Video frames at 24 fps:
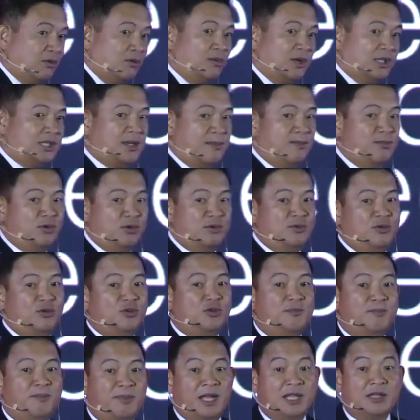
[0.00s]
What's a
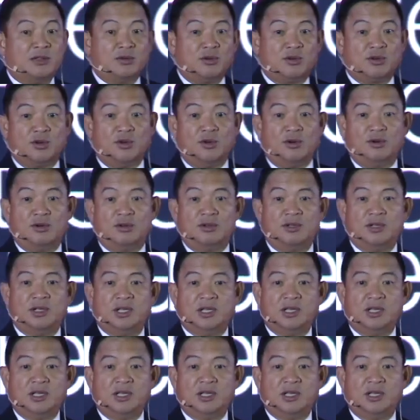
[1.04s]
good plant to grow?